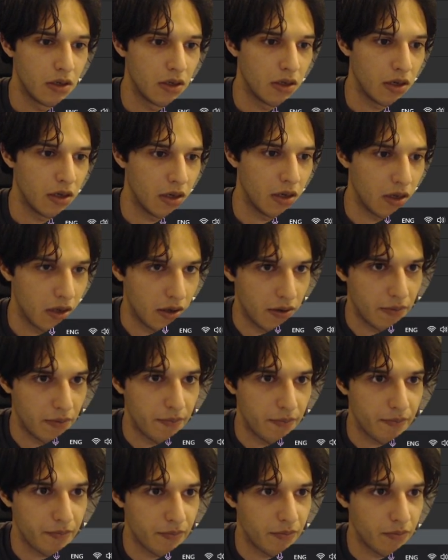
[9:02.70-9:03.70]

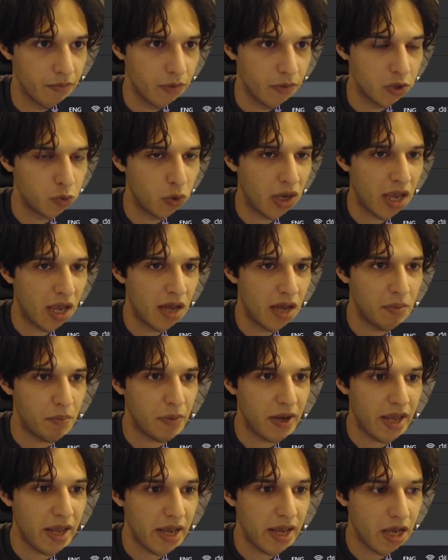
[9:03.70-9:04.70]
But we can
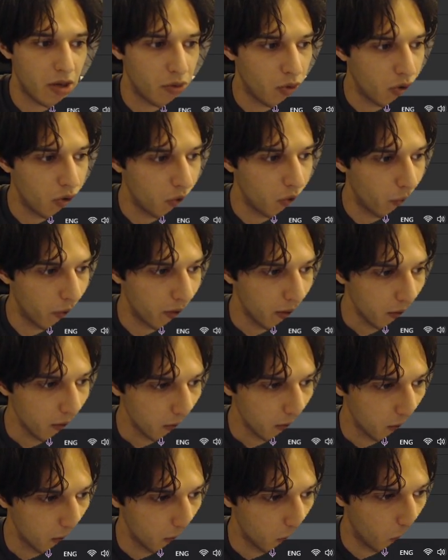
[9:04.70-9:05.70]
play along with
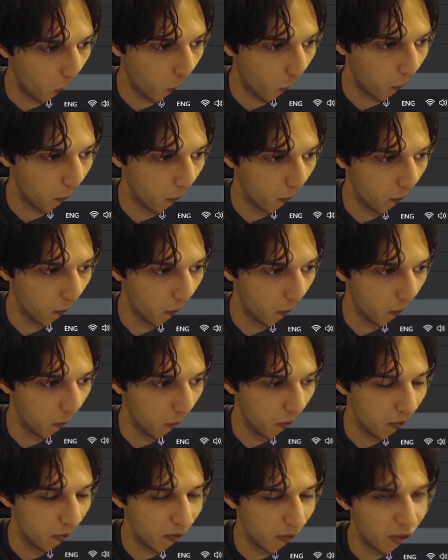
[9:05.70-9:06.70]
it or
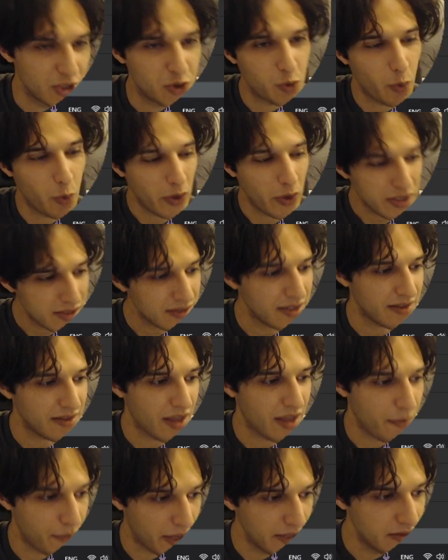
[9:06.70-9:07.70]
twist it
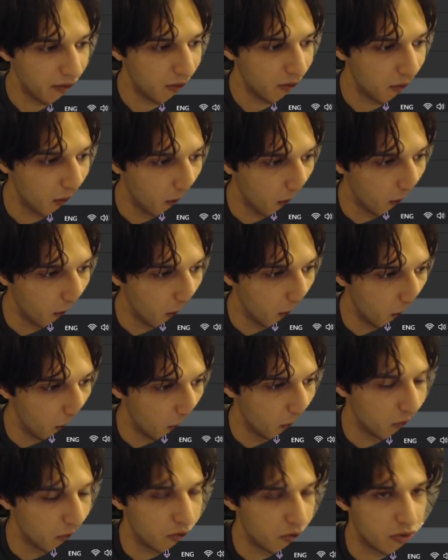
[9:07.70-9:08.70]
a bit
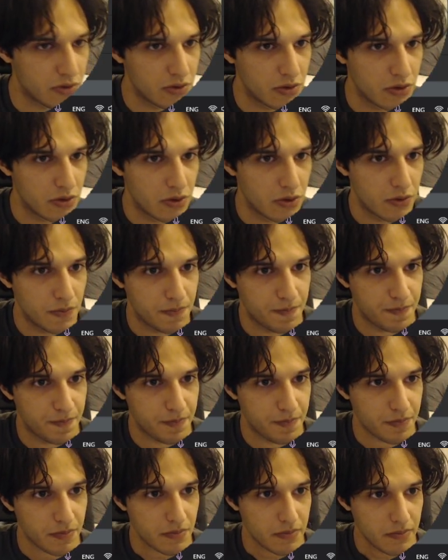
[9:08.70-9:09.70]
to
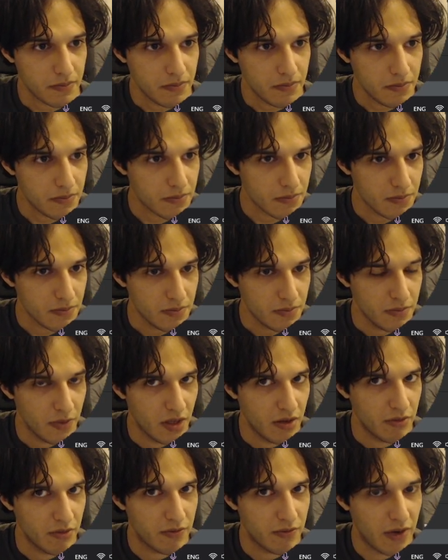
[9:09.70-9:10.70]

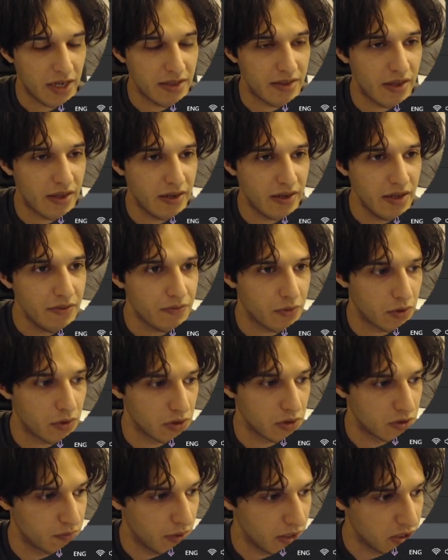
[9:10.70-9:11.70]
find the leaf
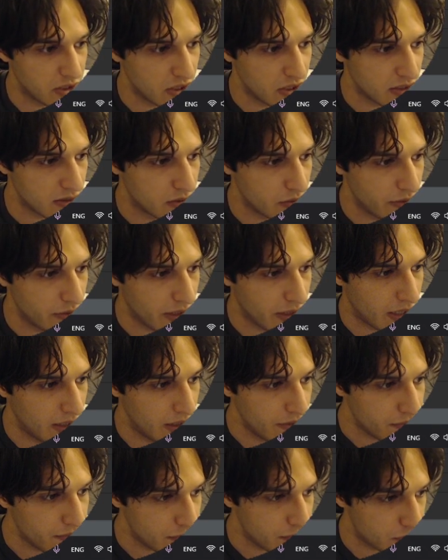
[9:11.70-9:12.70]
nodes by just doing a
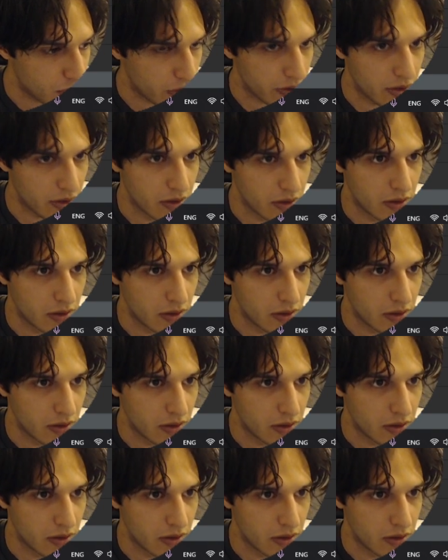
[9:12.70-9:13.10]
lift join.